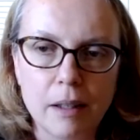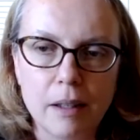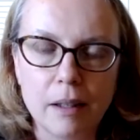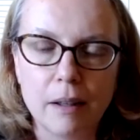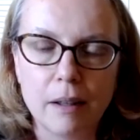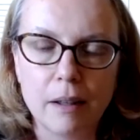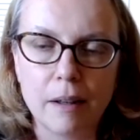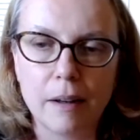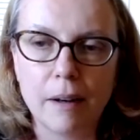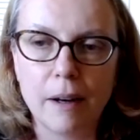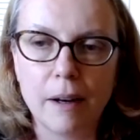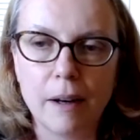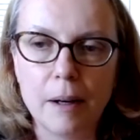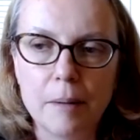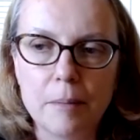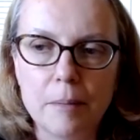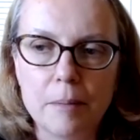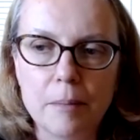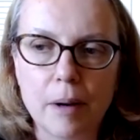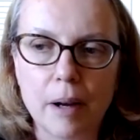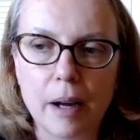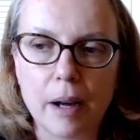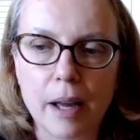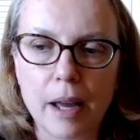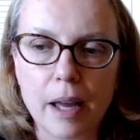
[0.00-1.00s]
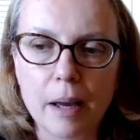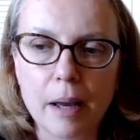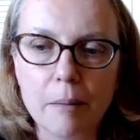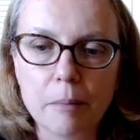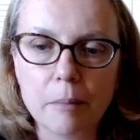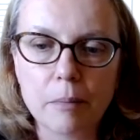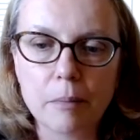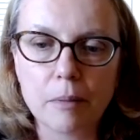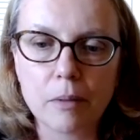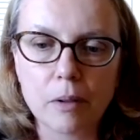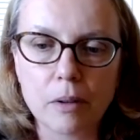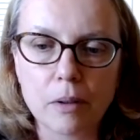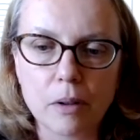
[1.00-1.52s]

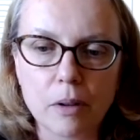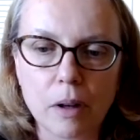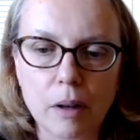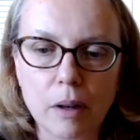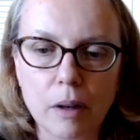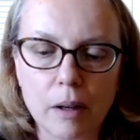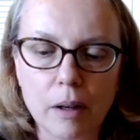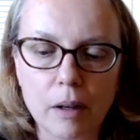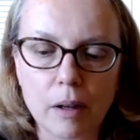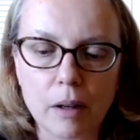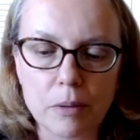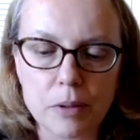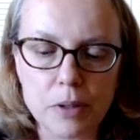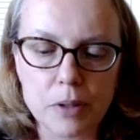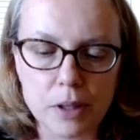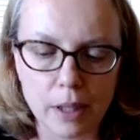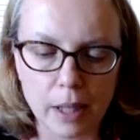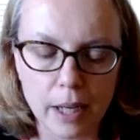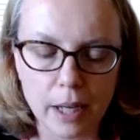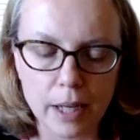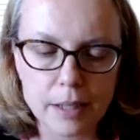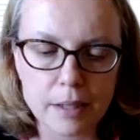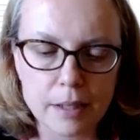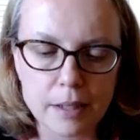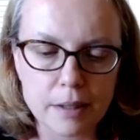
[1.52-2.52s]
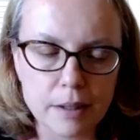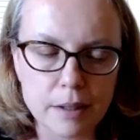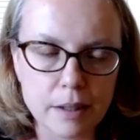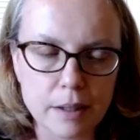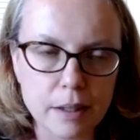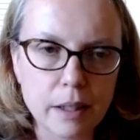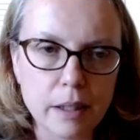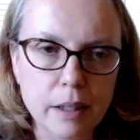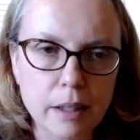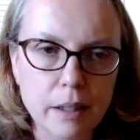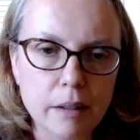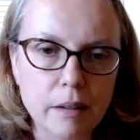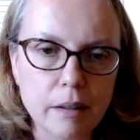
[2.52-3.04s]
I was glad to
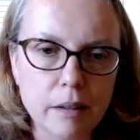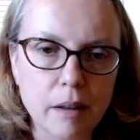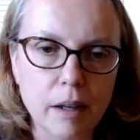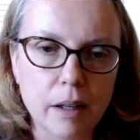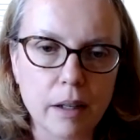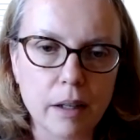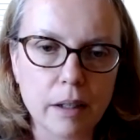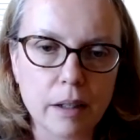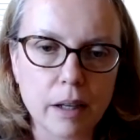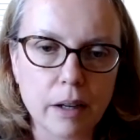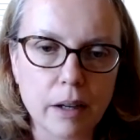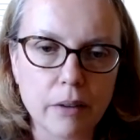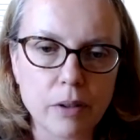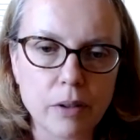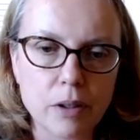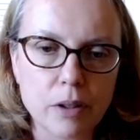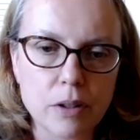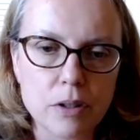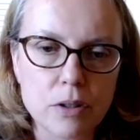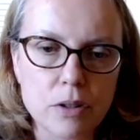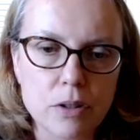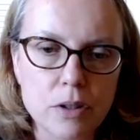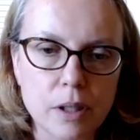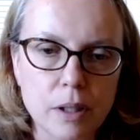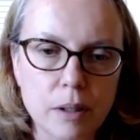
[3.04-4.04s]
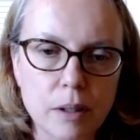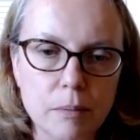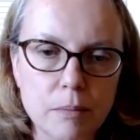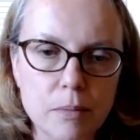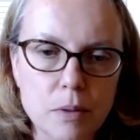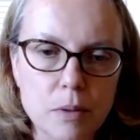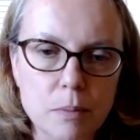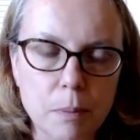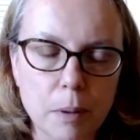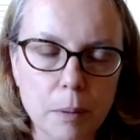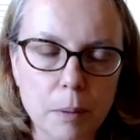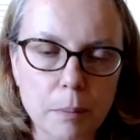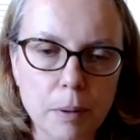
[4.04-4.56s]
see Governor Newsom
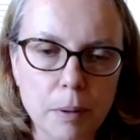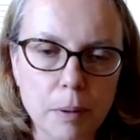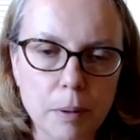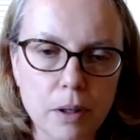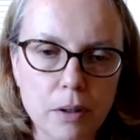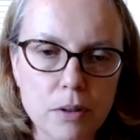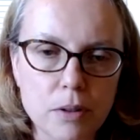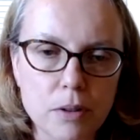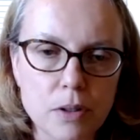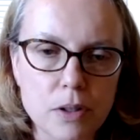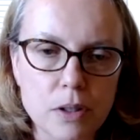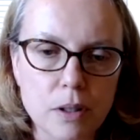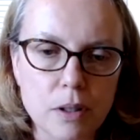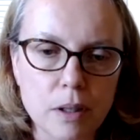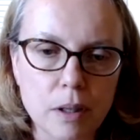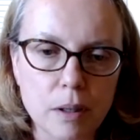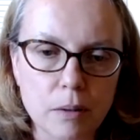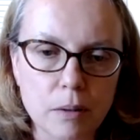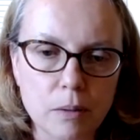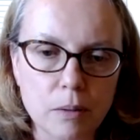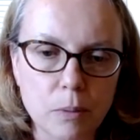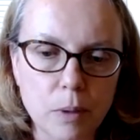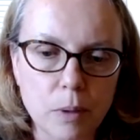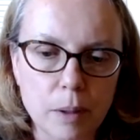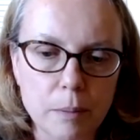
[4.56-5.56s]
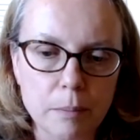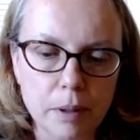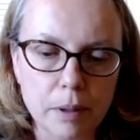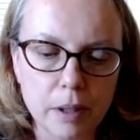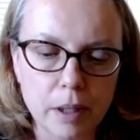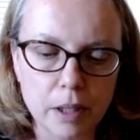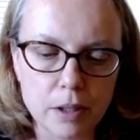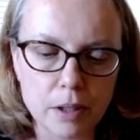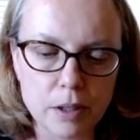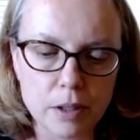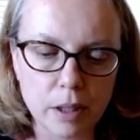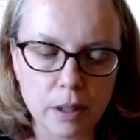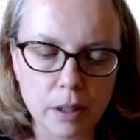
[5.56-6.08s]
propose $1
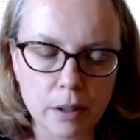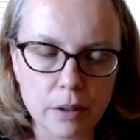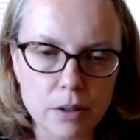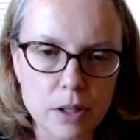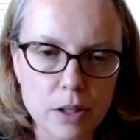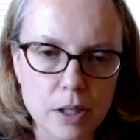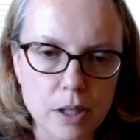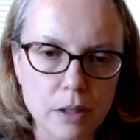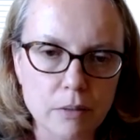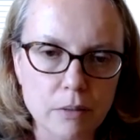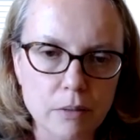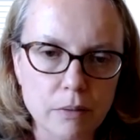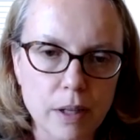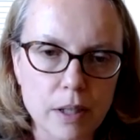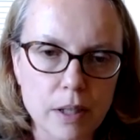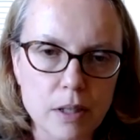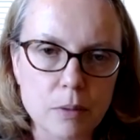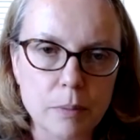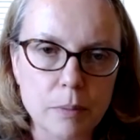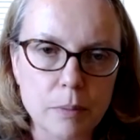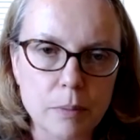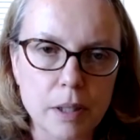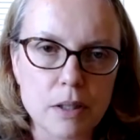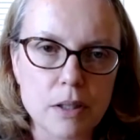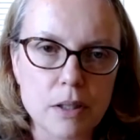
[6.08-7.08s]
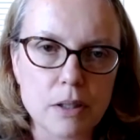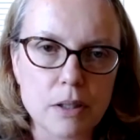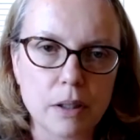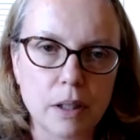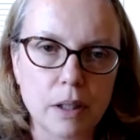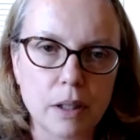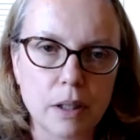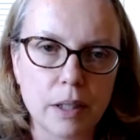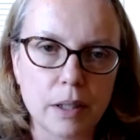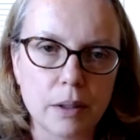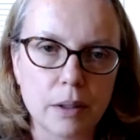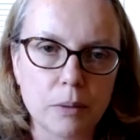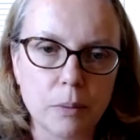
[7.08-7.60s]
billion in investments
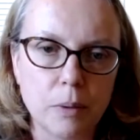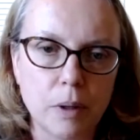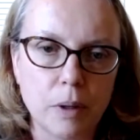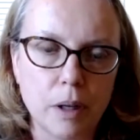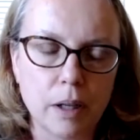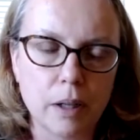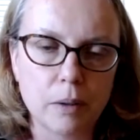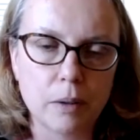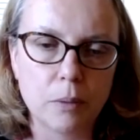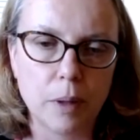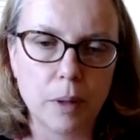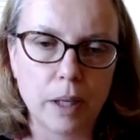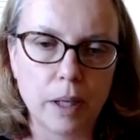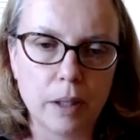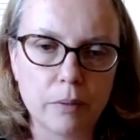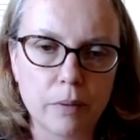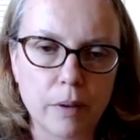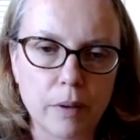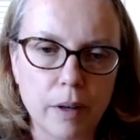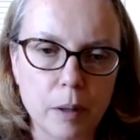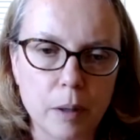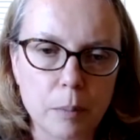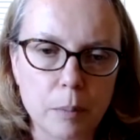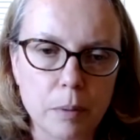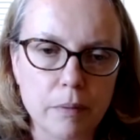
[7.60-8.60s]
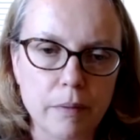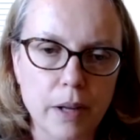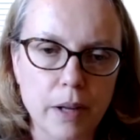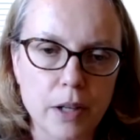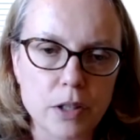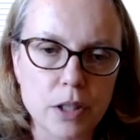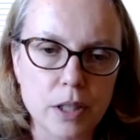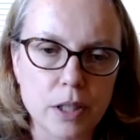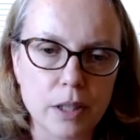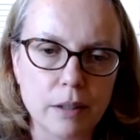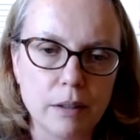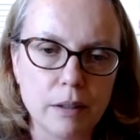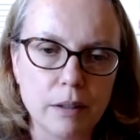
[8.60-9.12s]
on wildfire
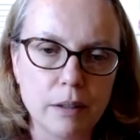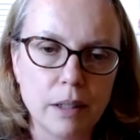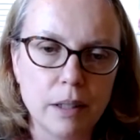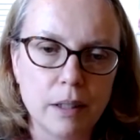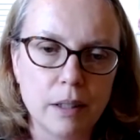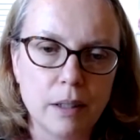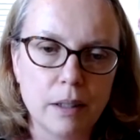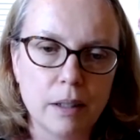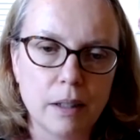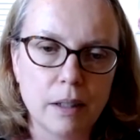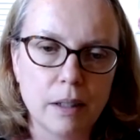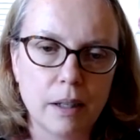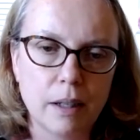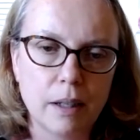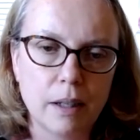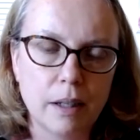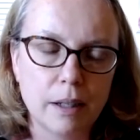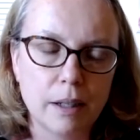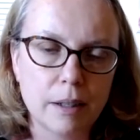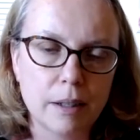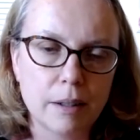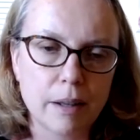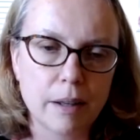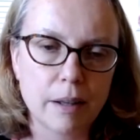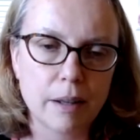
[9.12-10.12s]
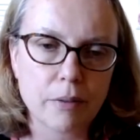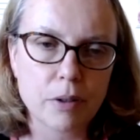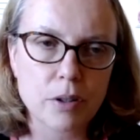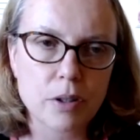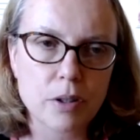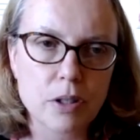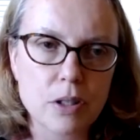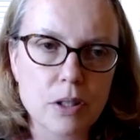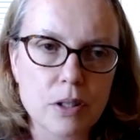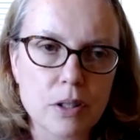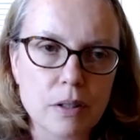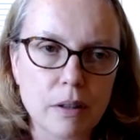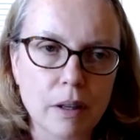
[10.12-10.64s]
prevention
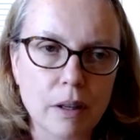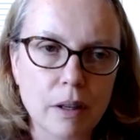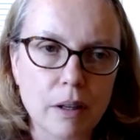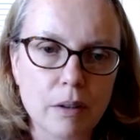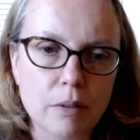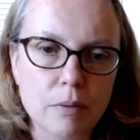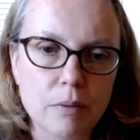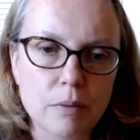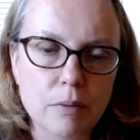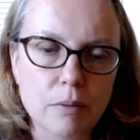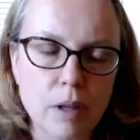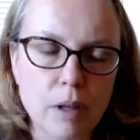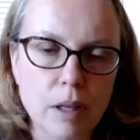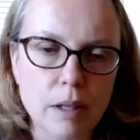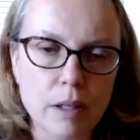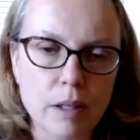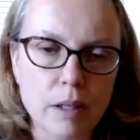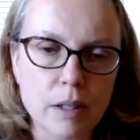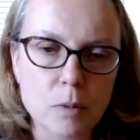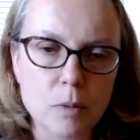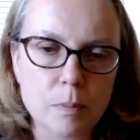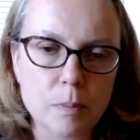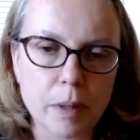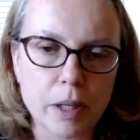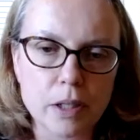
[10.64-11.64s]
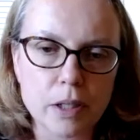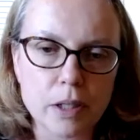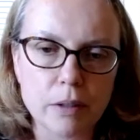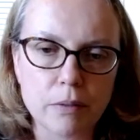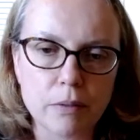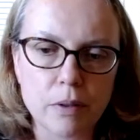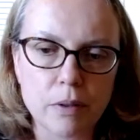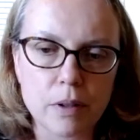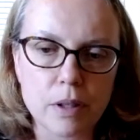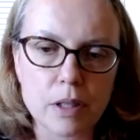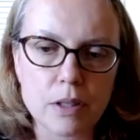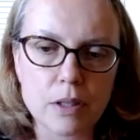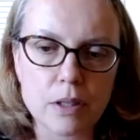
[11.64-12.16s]
efforts in his budget
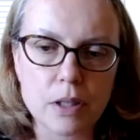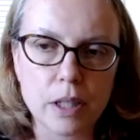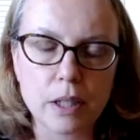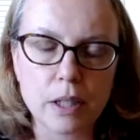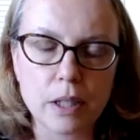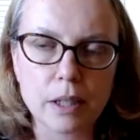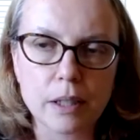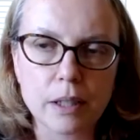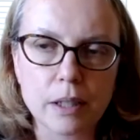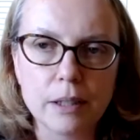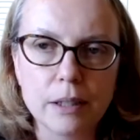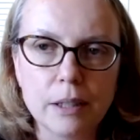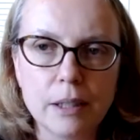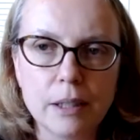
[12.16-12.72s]
for this year.